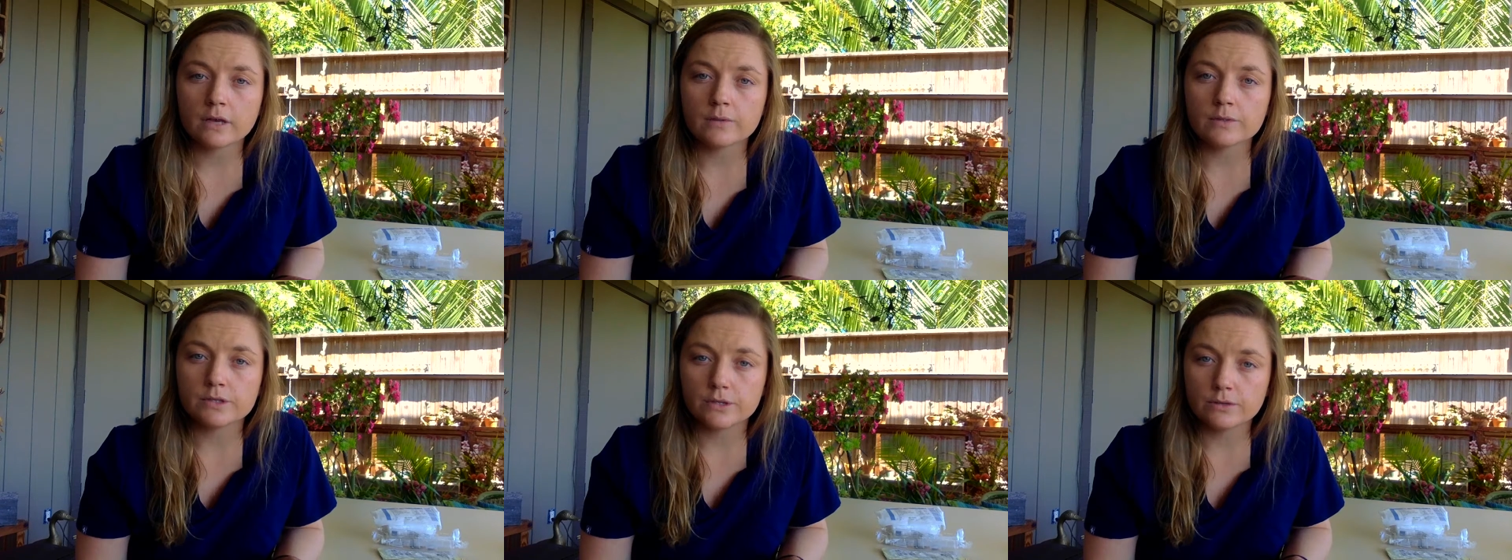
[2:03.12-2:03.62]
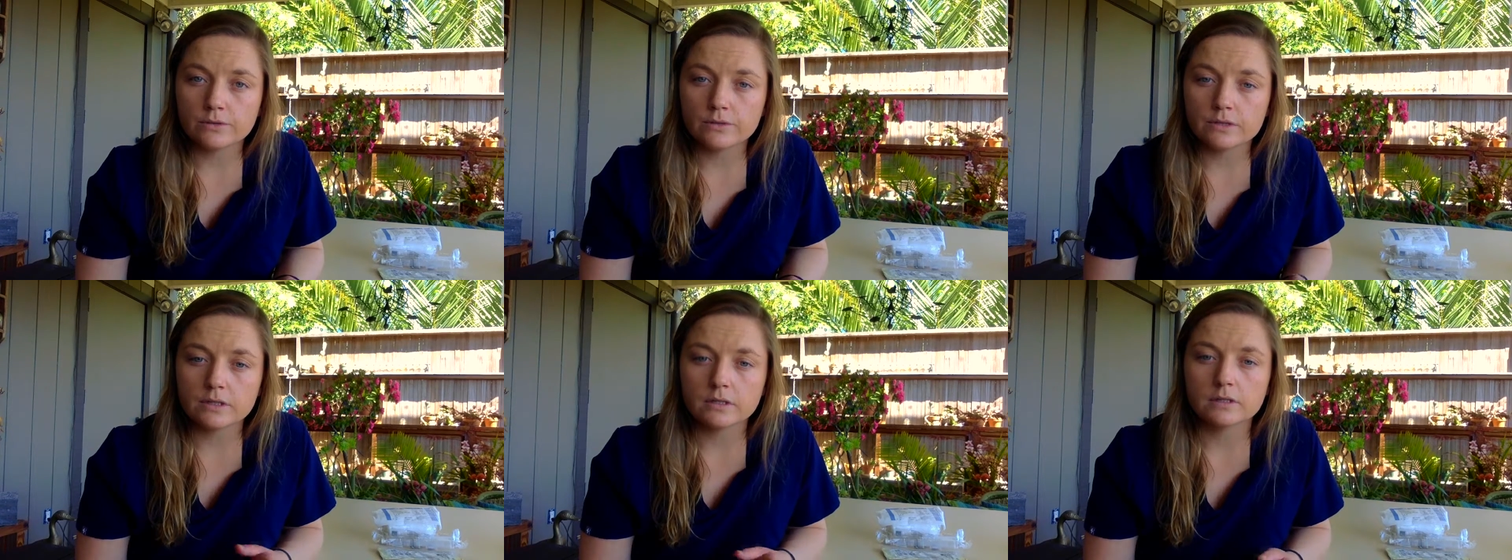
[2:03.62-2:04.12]
that was
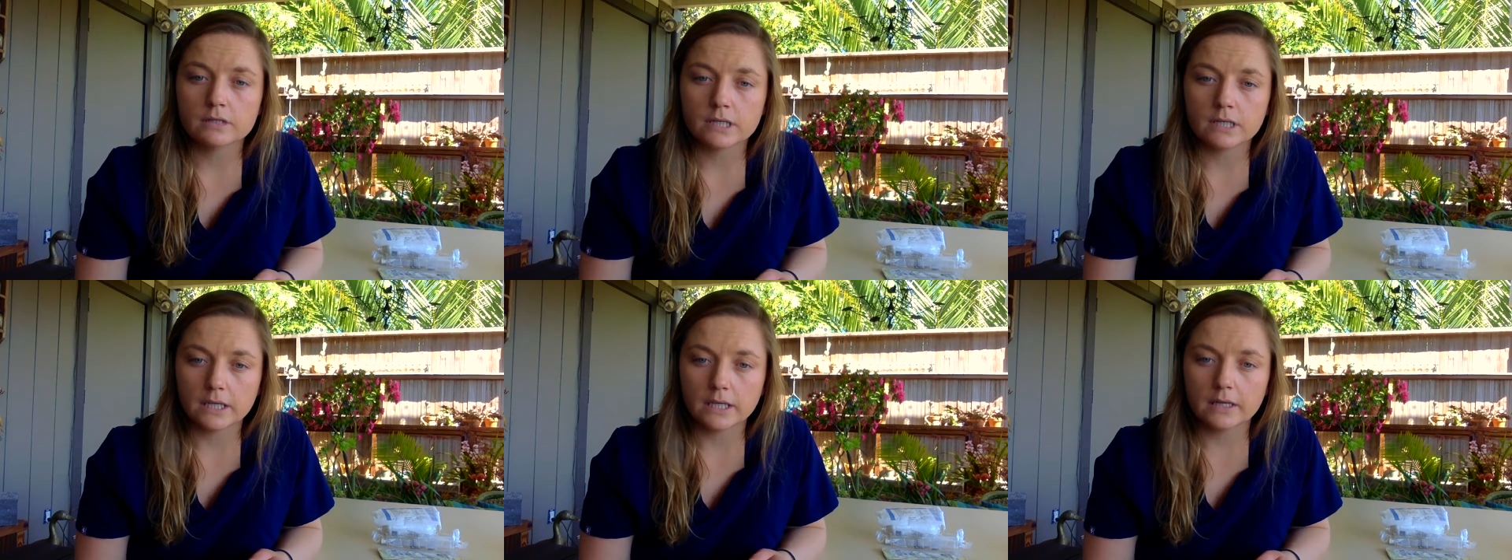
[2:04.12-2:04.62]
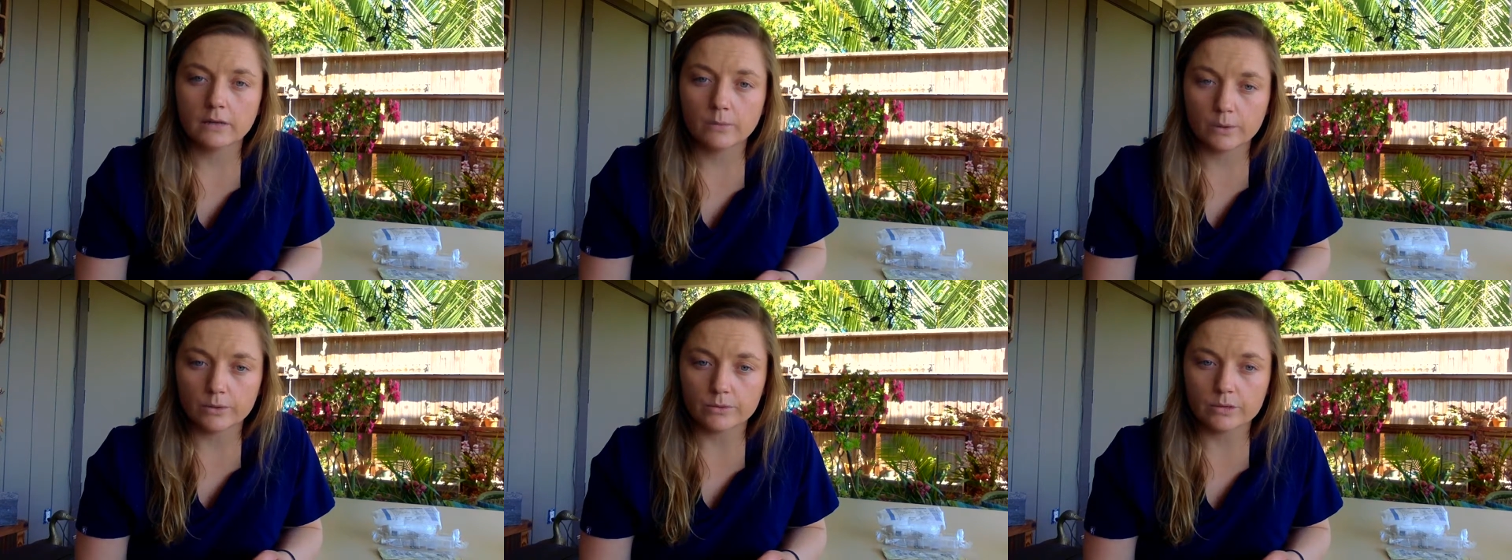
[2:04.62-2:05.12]
used to clean the
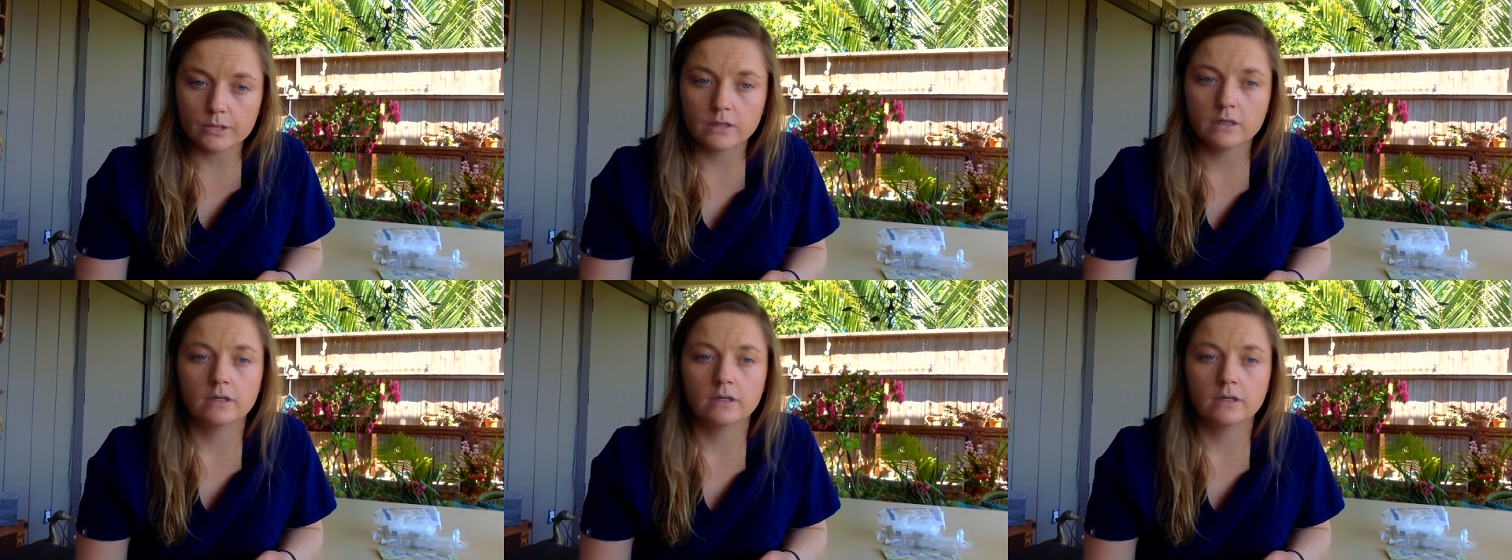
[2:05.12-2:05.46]
wound,